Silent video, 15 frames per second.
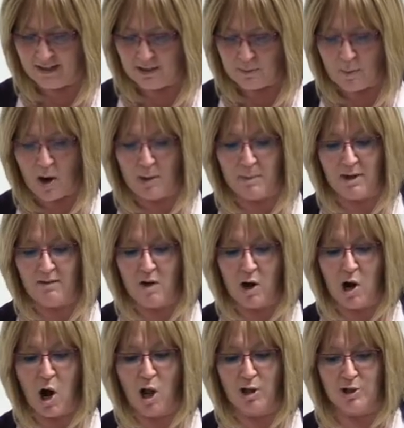Department
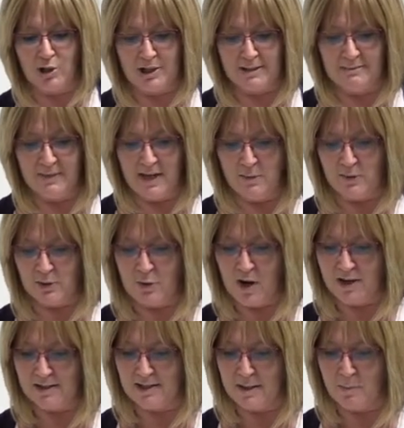of Oncology. He was
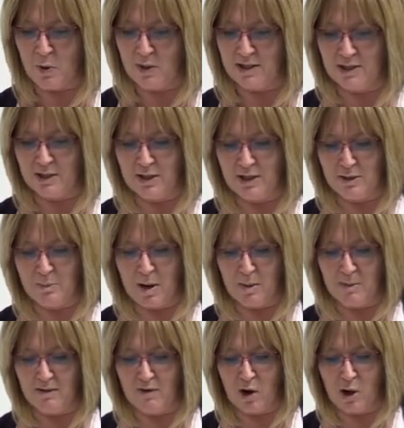cross-appointed to the
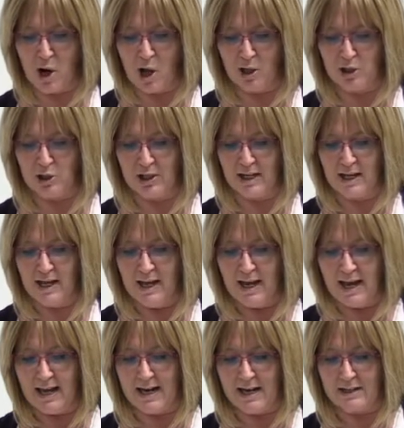Department of Oncology
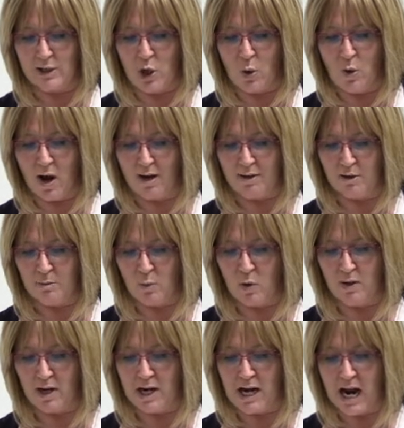and has co-authored
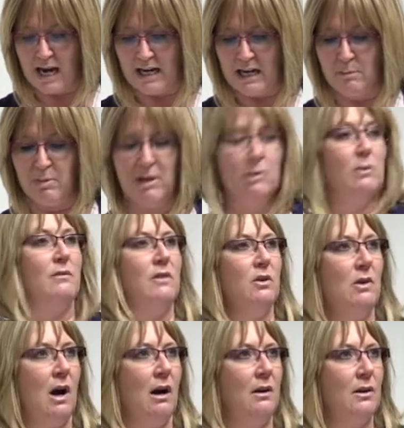more than 90
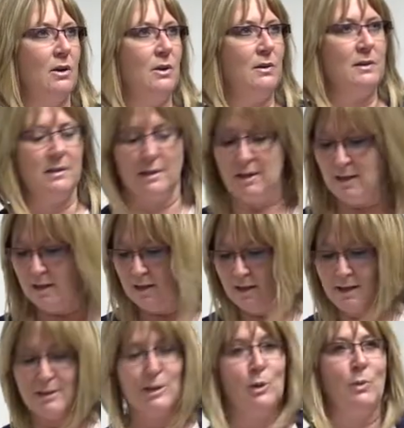peer-reviewed articles.
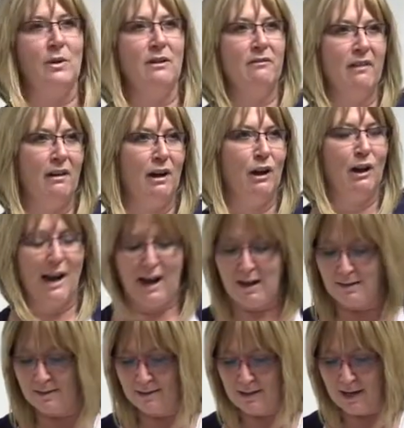So we're in very good
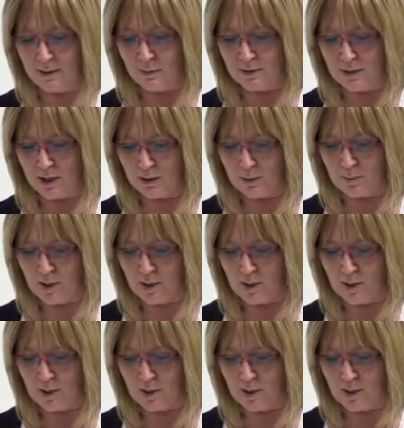hands tonight with Dr.